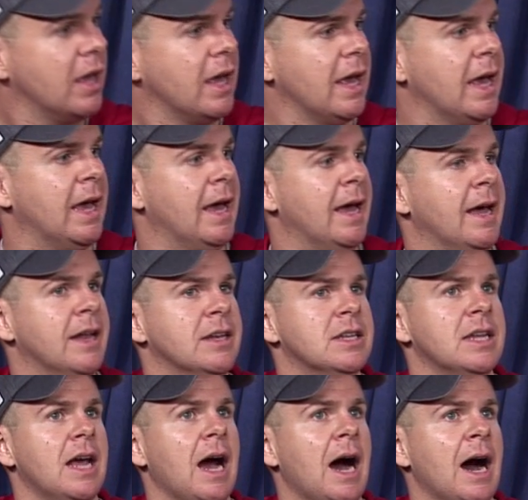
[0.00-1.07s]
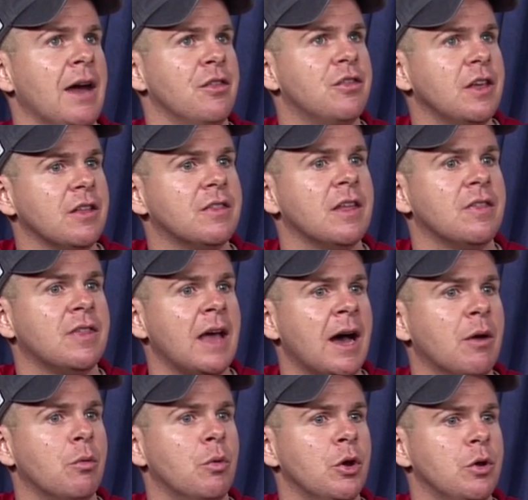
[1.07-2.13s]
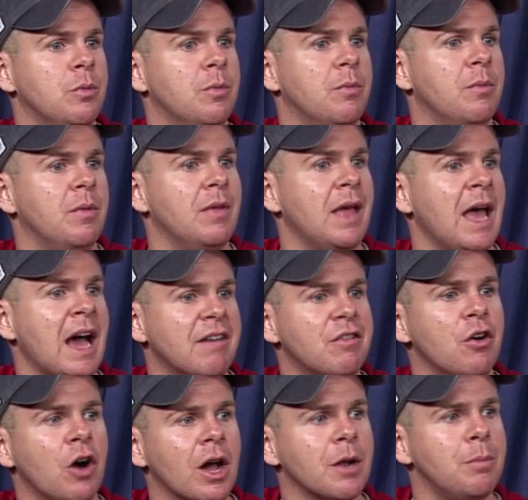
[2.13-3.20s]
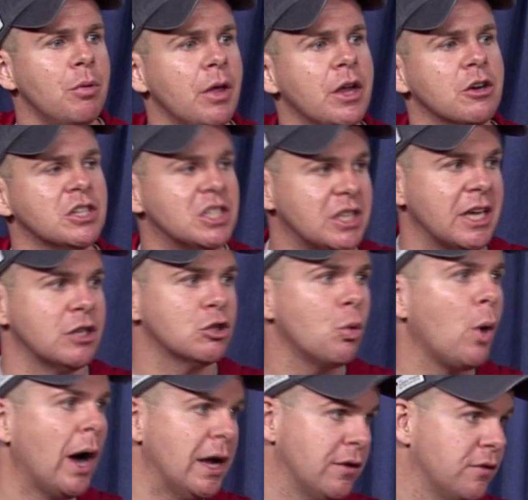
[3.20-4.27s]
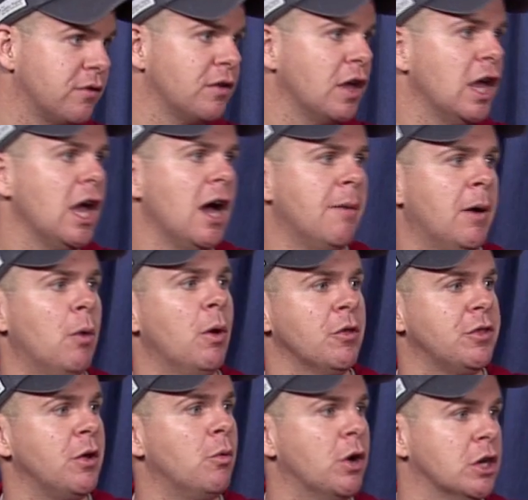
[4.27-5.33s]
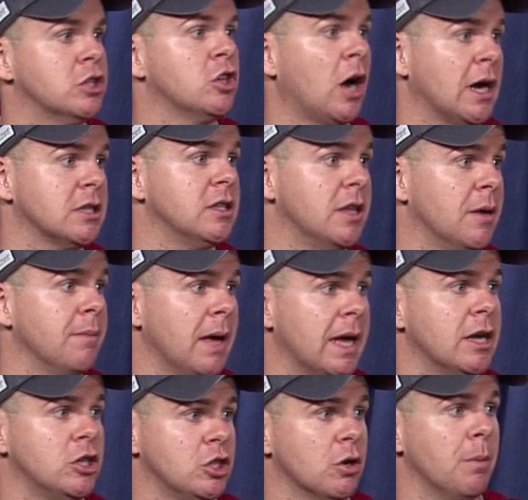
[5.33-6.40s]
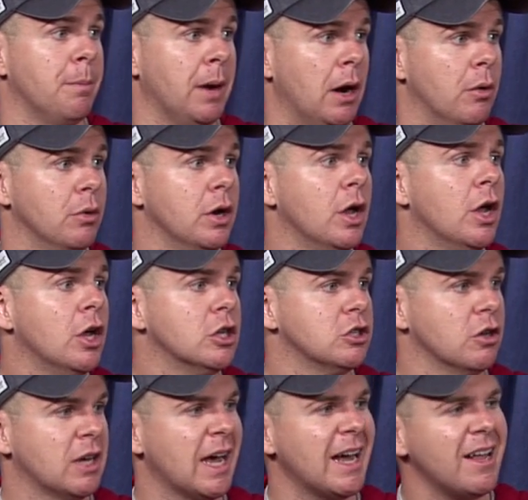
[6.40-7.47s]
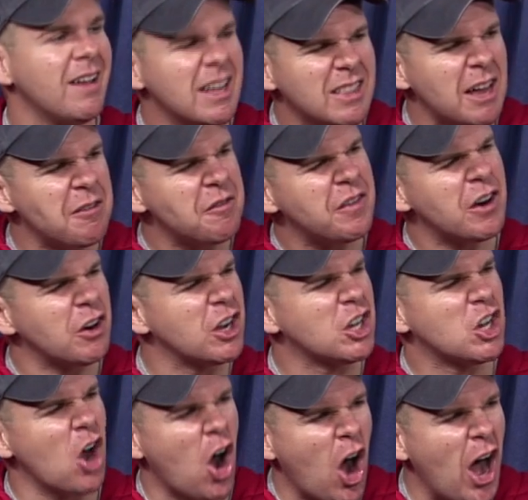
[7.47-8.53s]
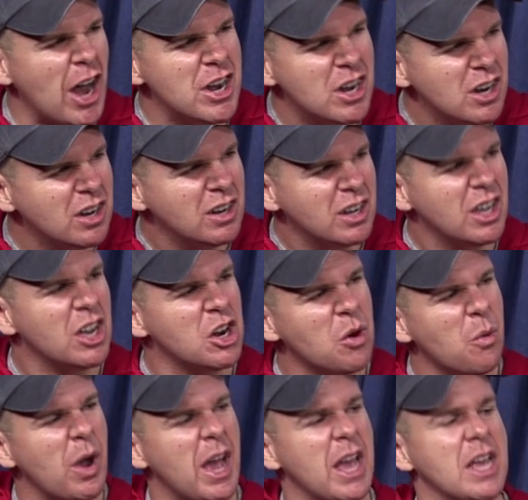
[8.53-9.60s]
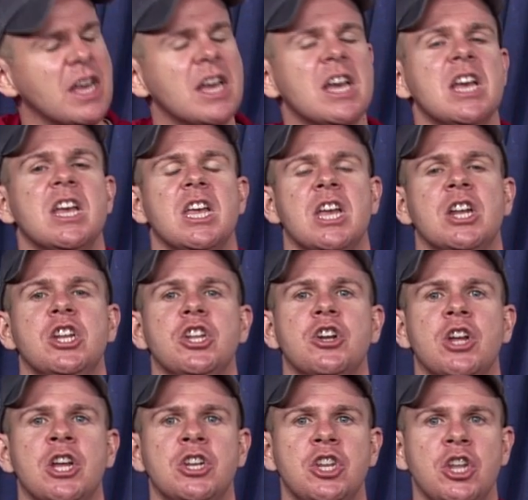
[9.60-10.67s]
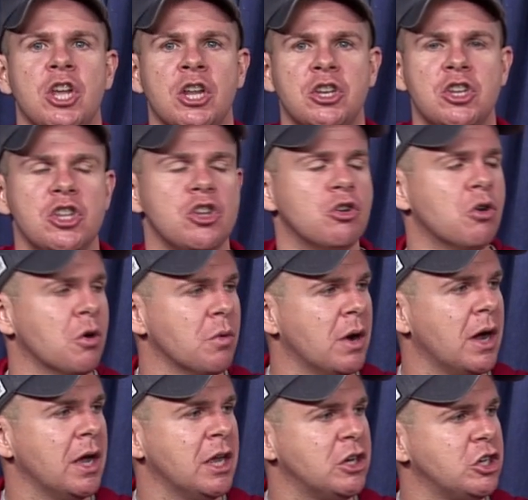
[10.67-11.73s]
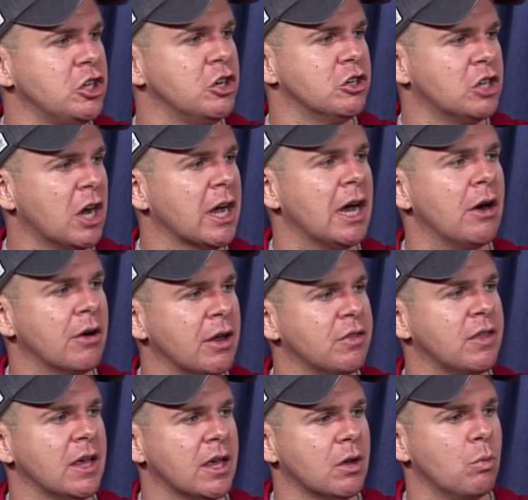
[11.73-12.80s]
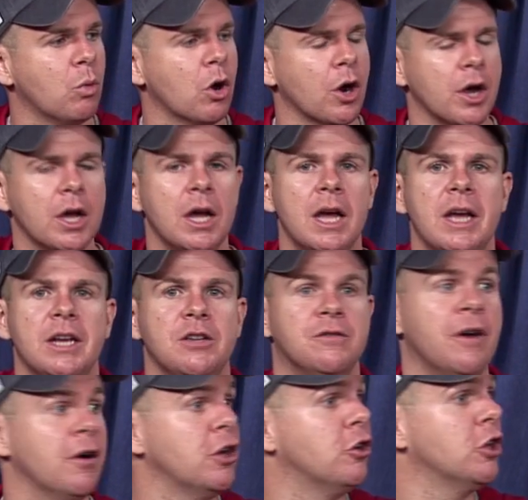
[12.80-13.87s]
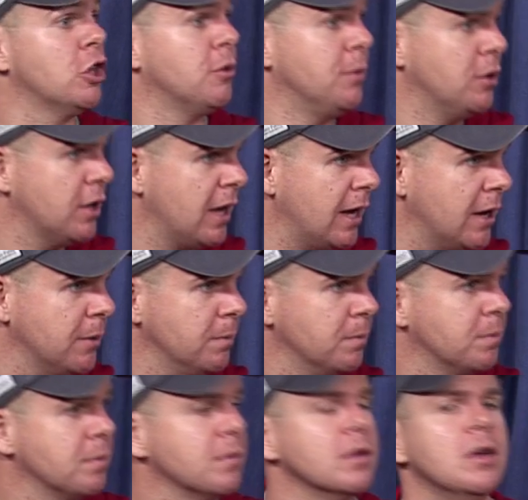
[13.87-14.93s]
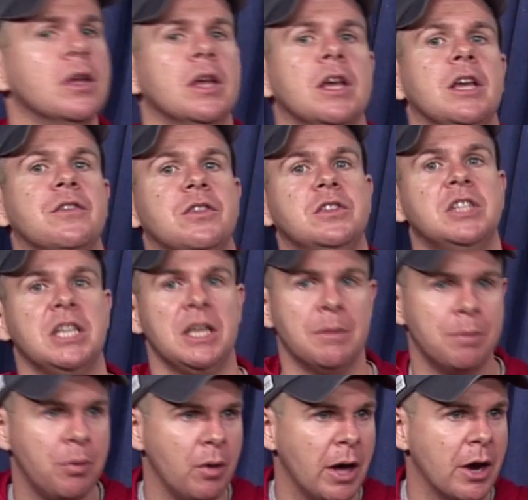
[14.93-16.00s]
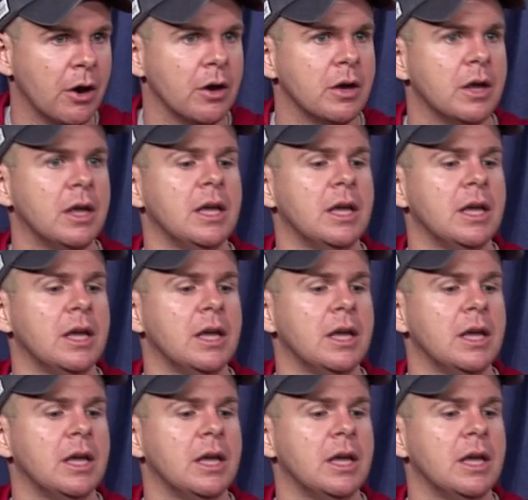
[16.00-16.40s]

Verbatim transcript: And I think that would have a lot of players think twice about what they want to talk to their manager about. So kind of like that fear of God in a way into your dugout, I think can work. He's very good at communicating. Yeah. He's a team player.